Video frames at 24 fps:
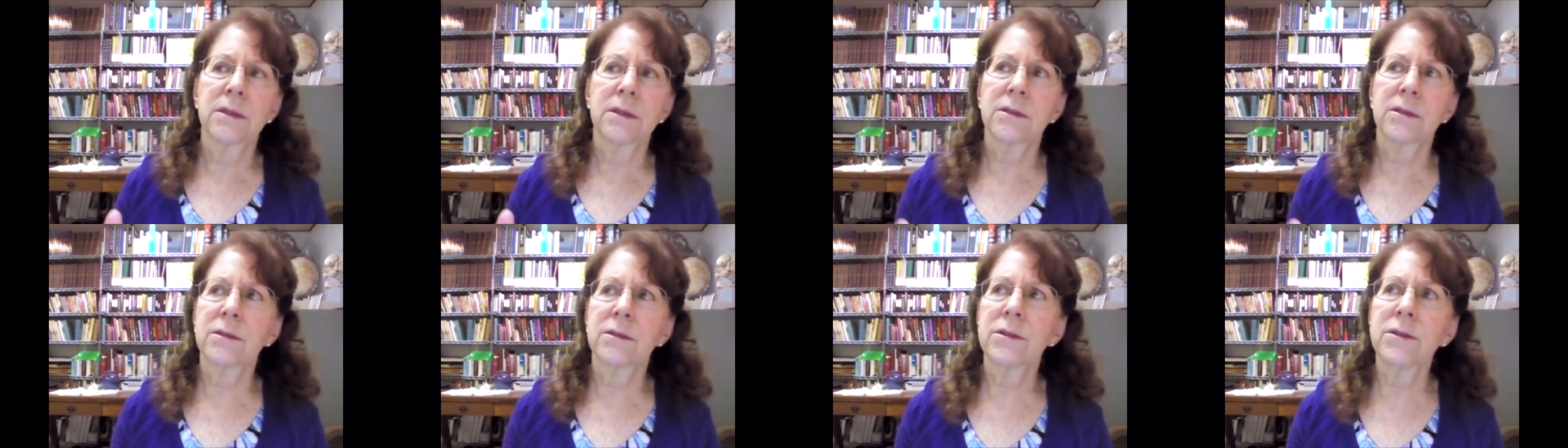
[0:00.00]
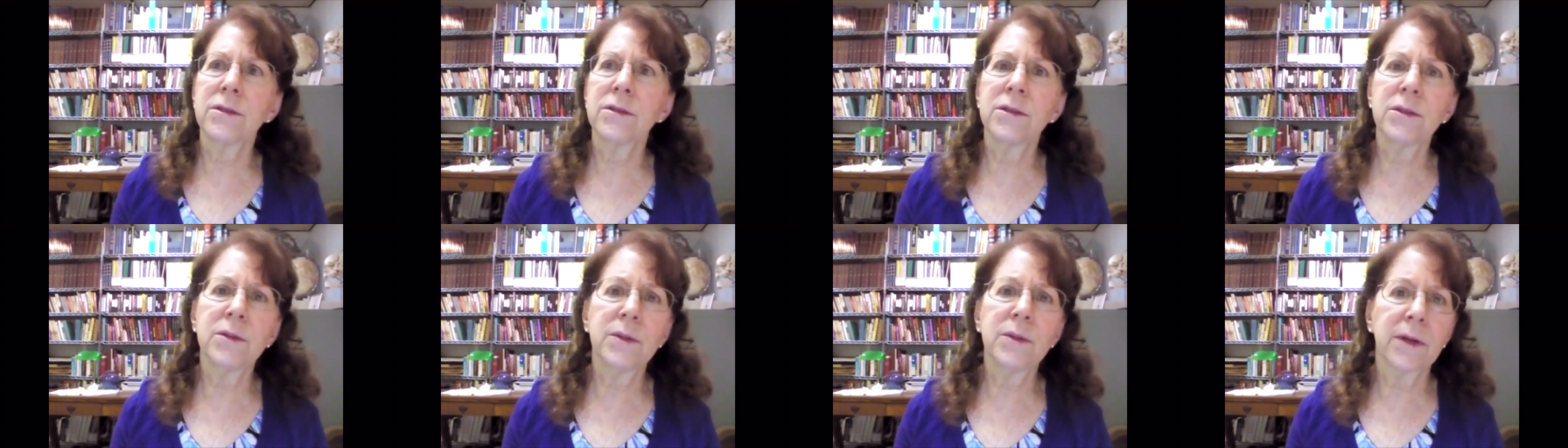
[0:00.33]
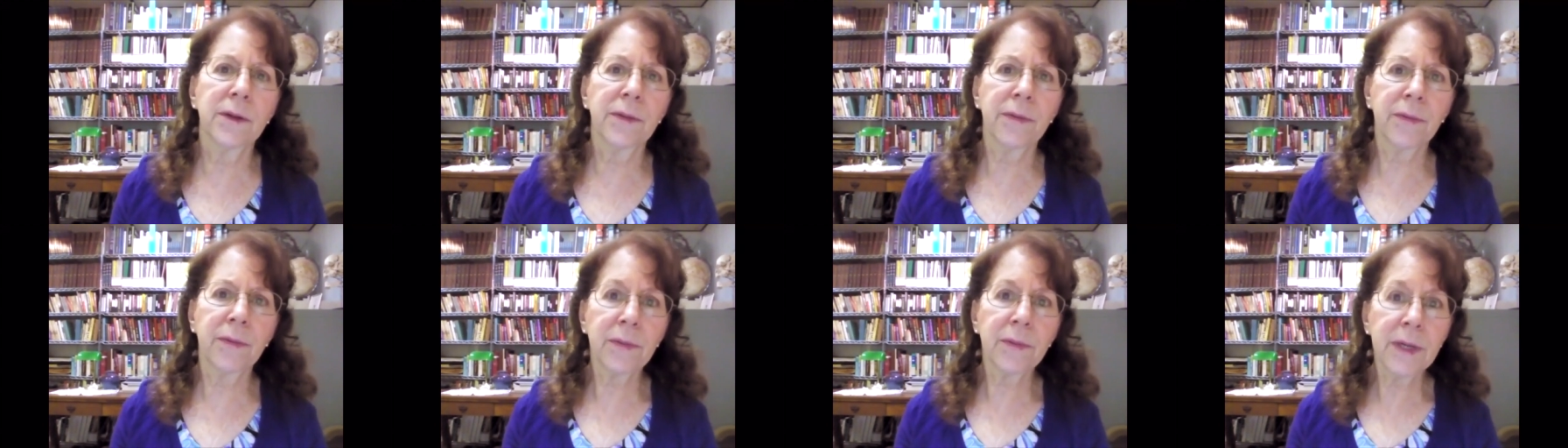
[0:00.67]
two
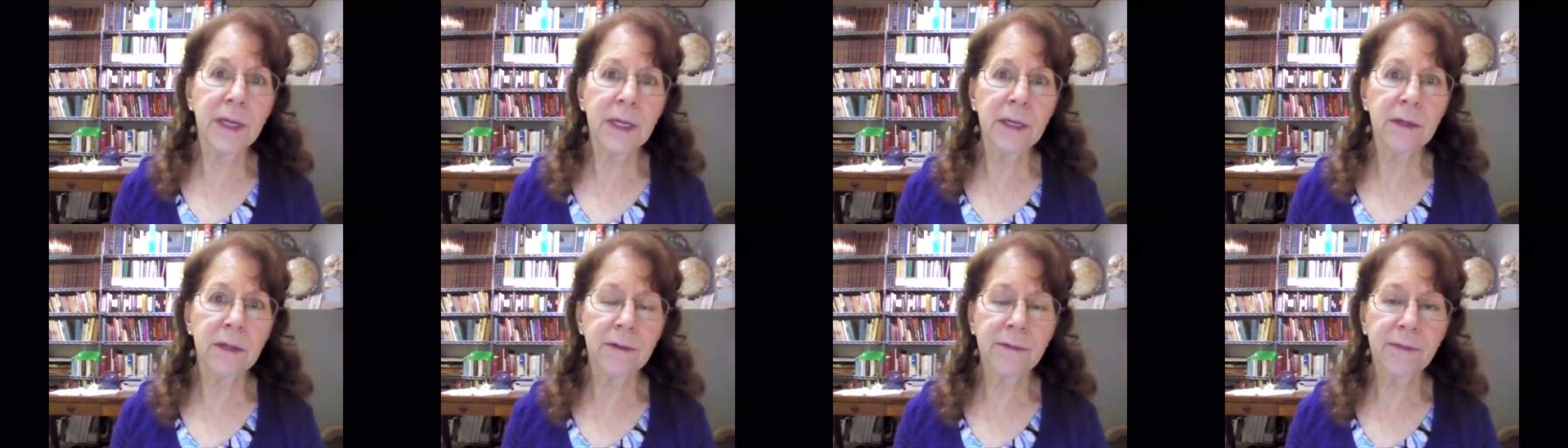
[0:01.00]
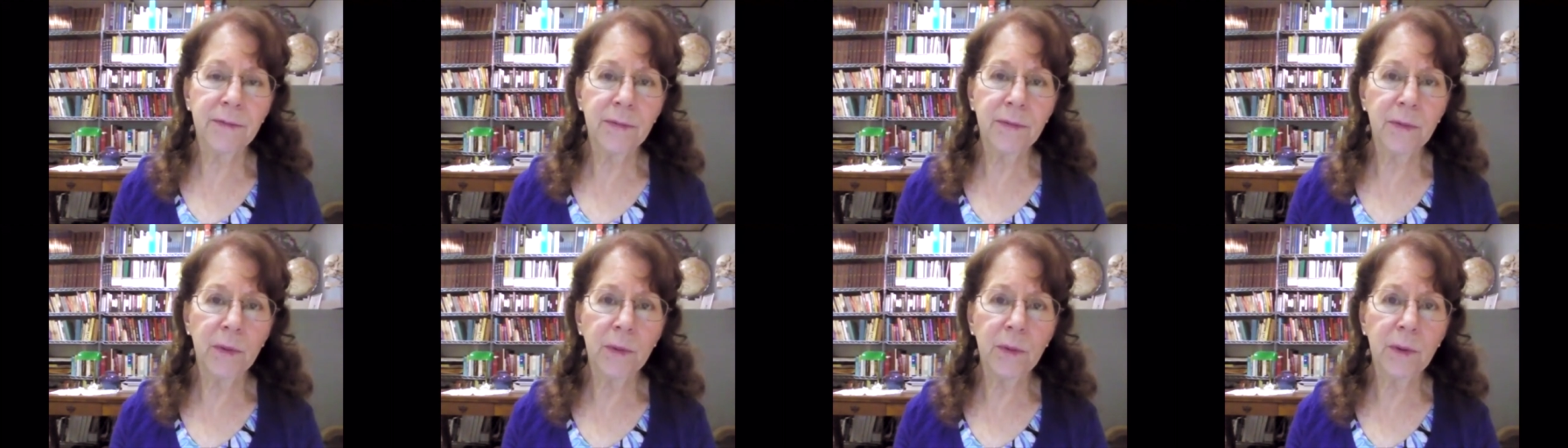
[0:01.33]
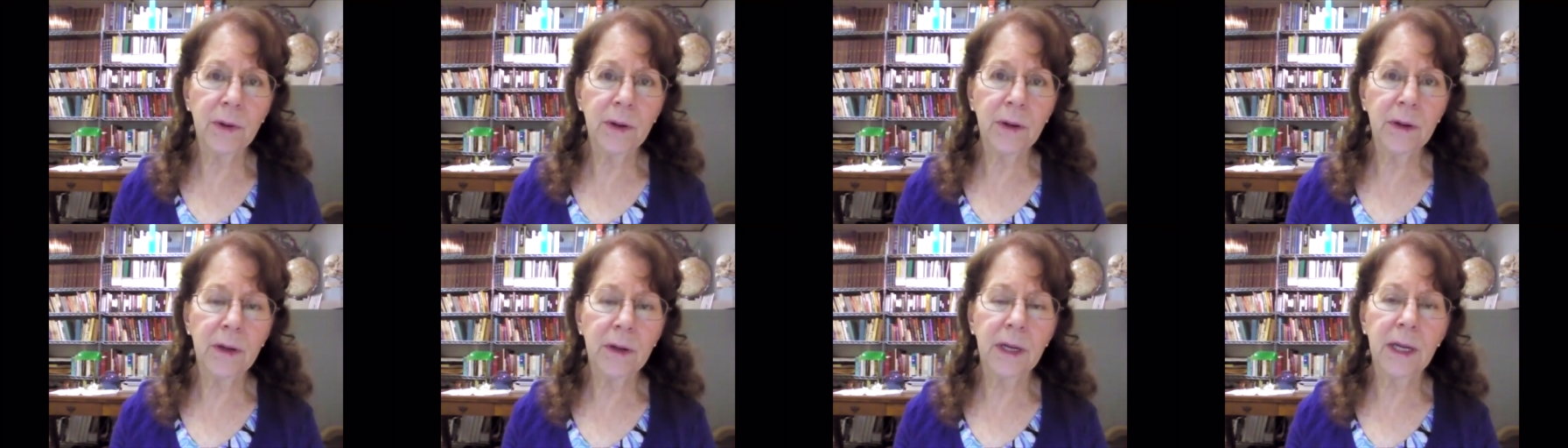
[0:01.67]
or three or
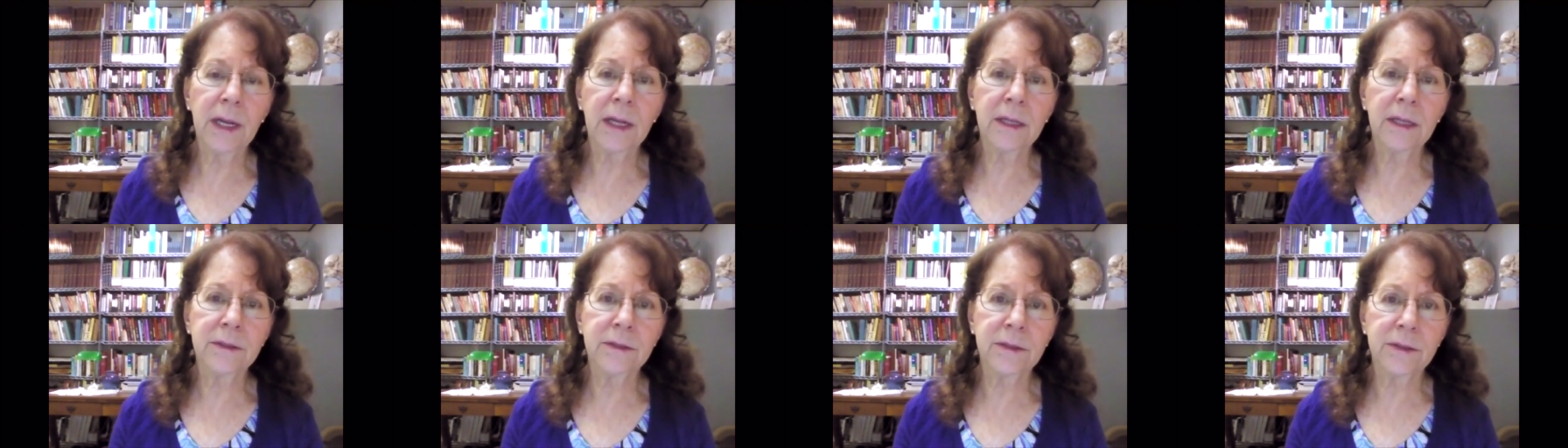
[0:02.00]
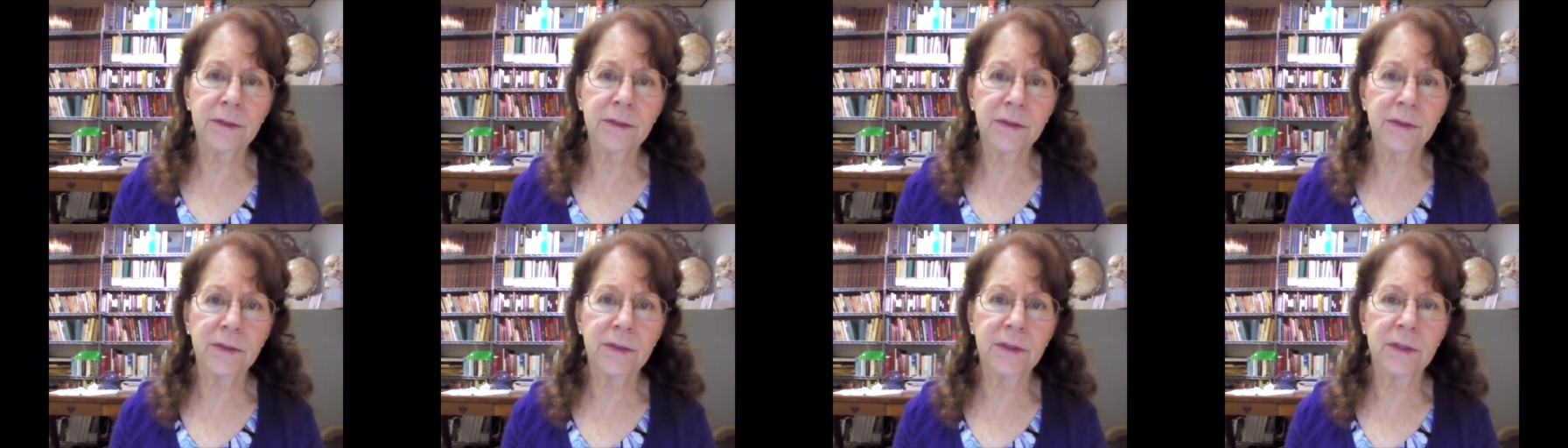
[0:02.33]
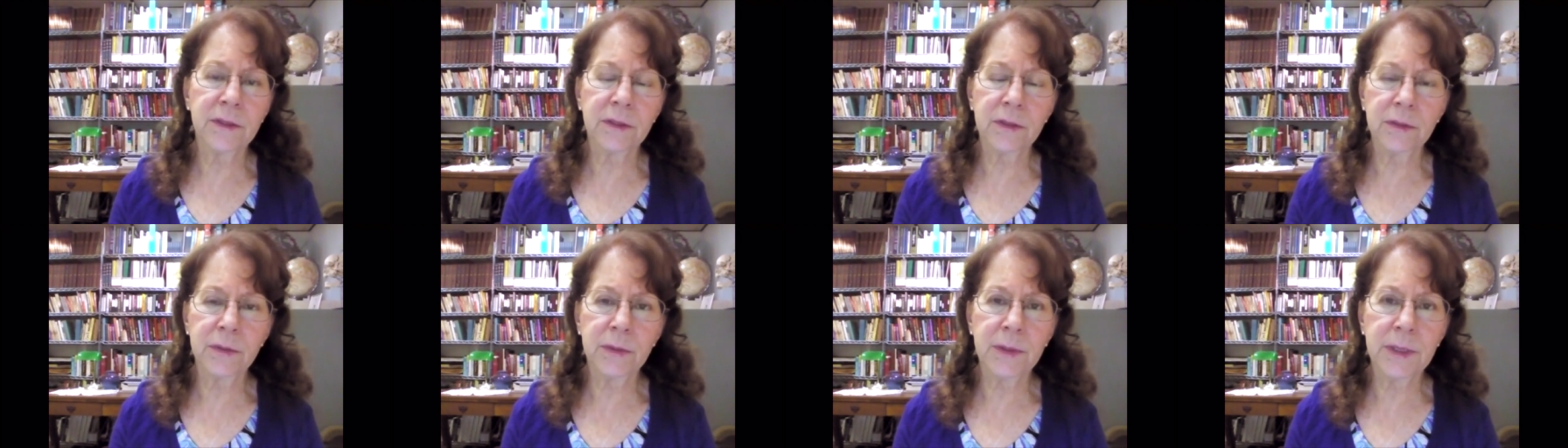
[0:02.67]
four elders
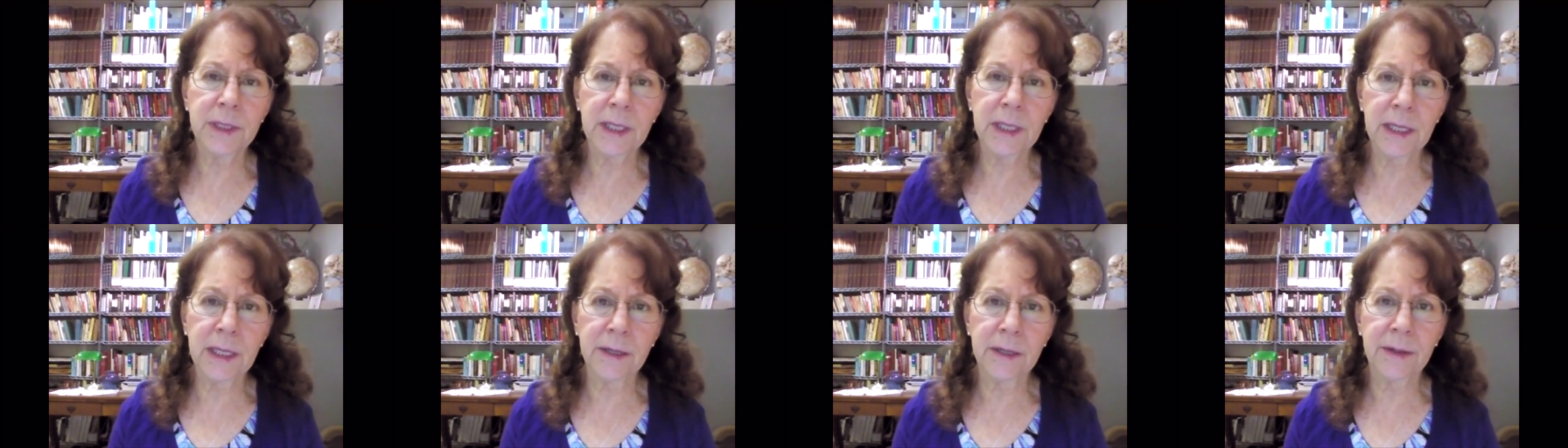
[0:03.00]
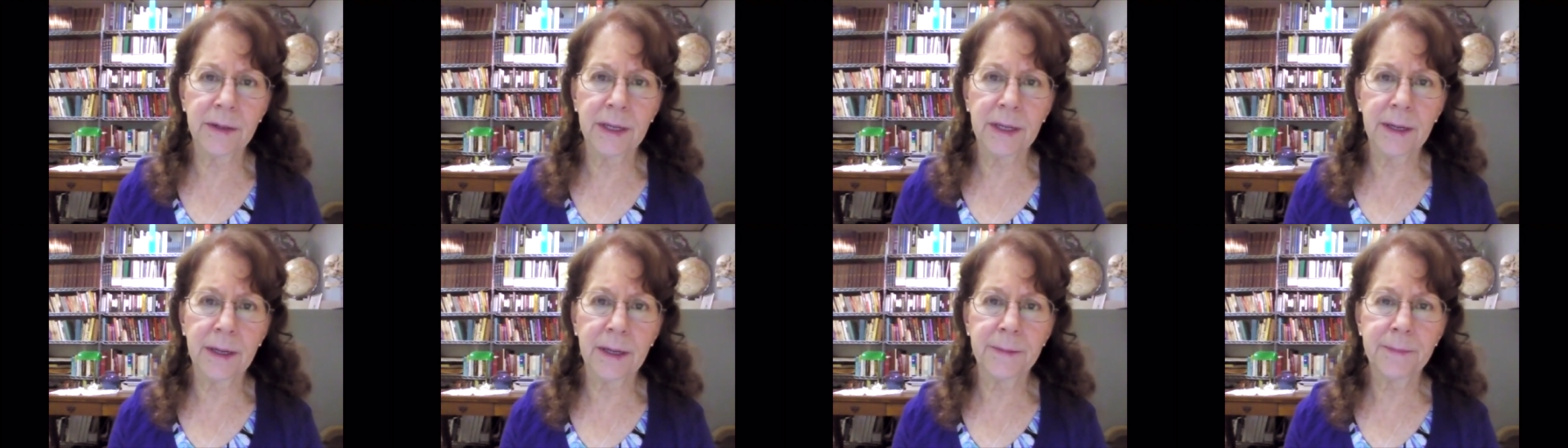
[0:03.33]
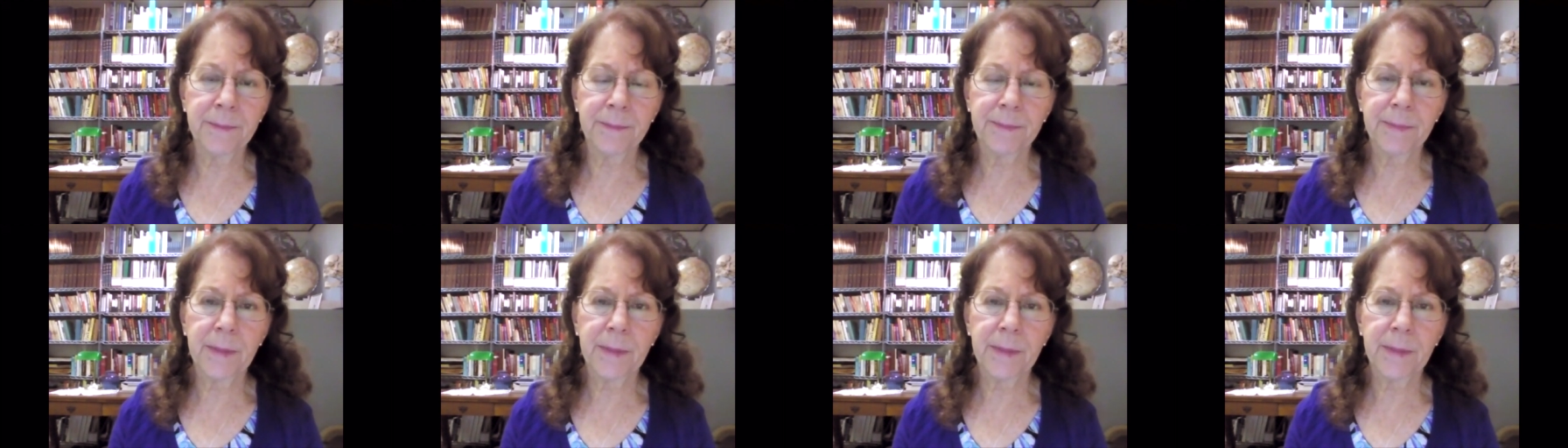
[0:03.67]
into an area